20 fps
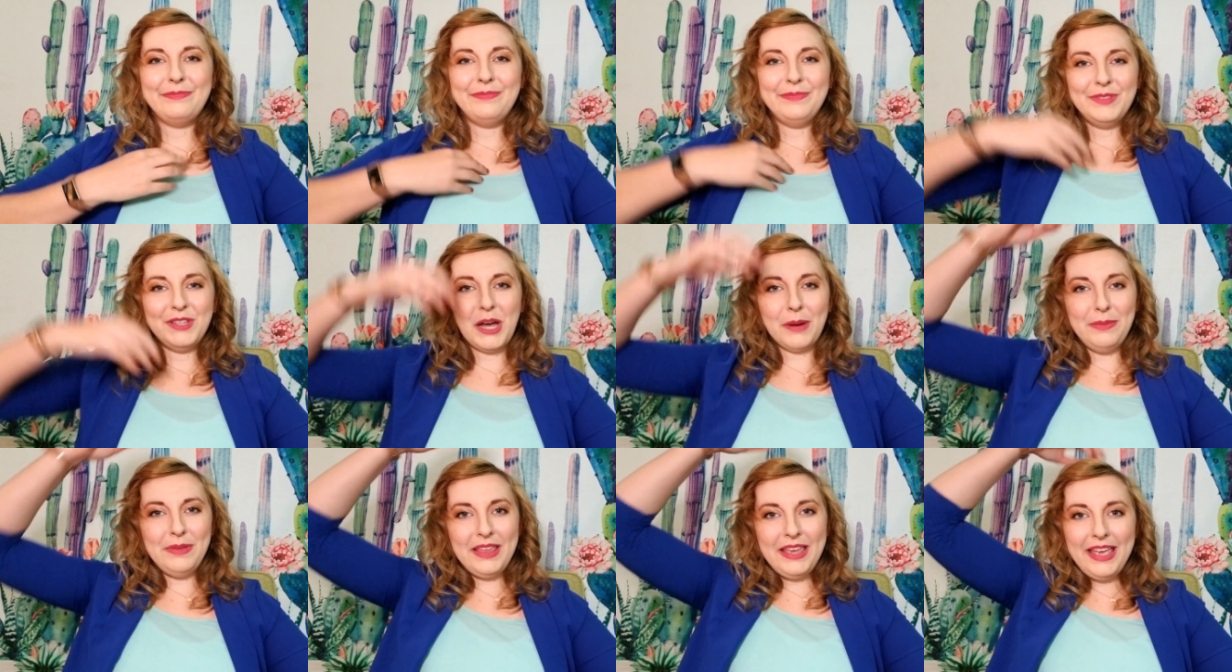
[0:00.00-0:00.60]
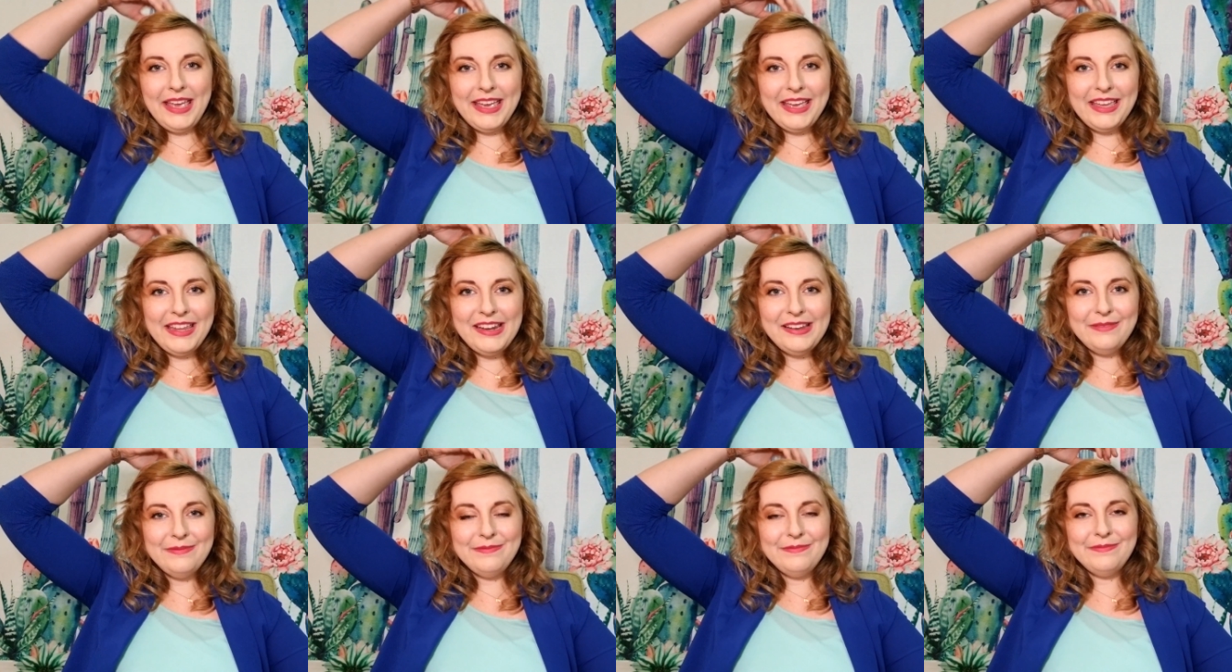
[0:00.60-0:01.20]
Top of the head,
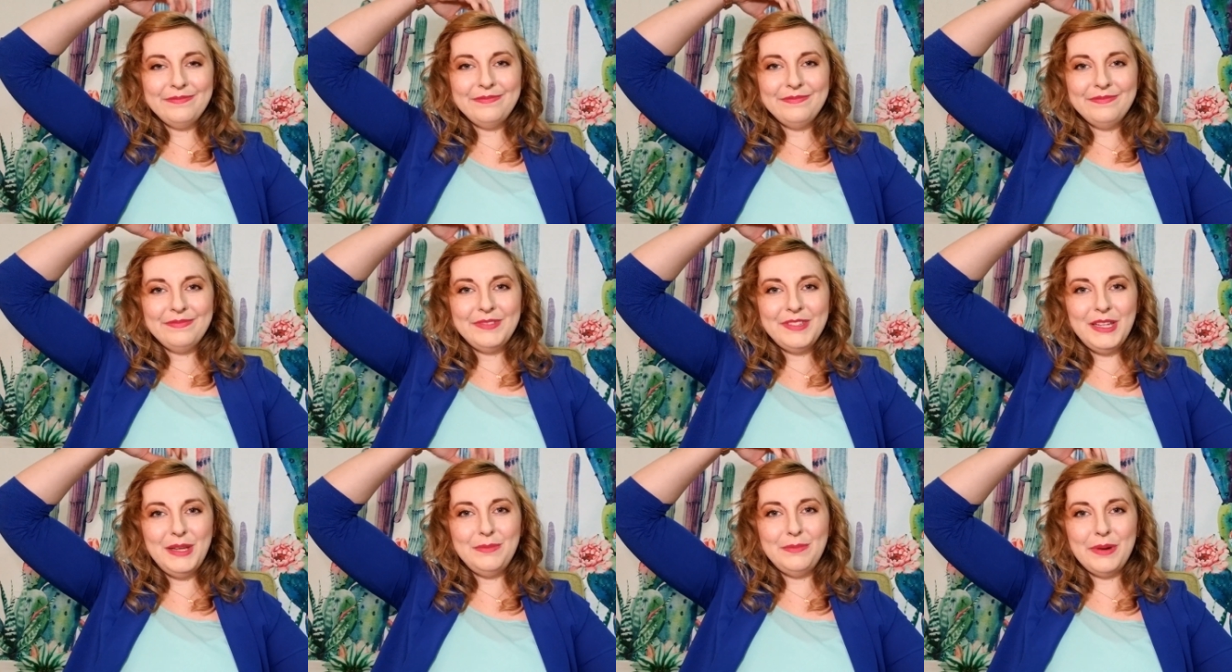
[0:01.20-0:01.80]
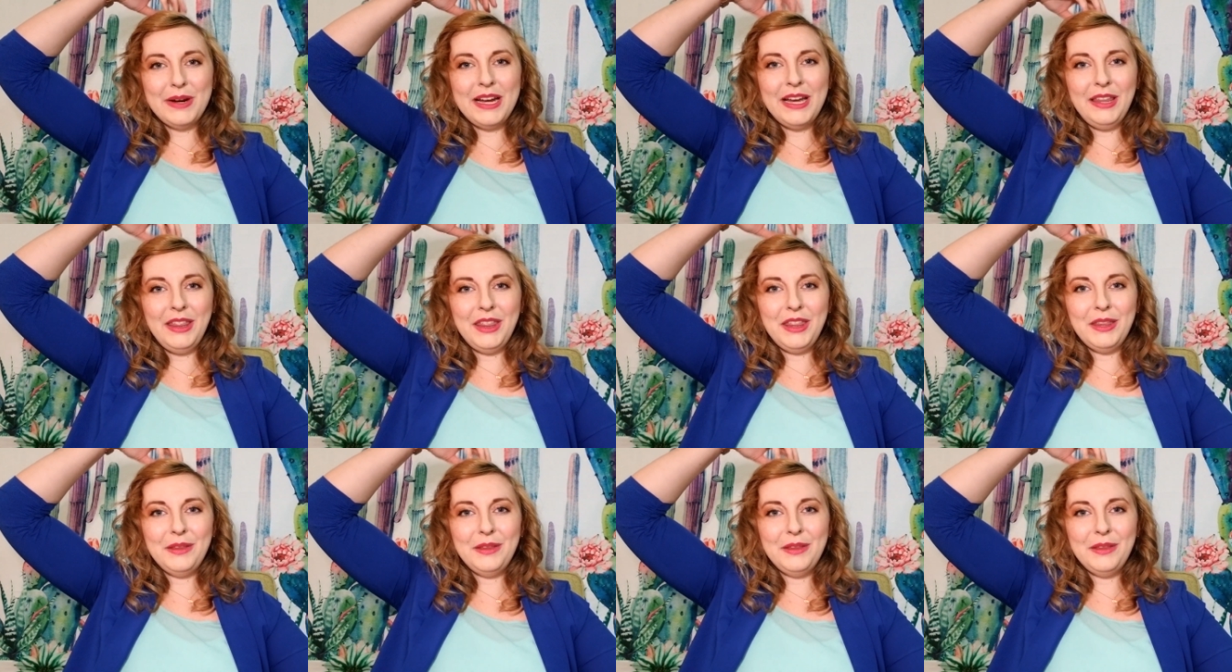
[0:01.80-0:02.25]
deep breath.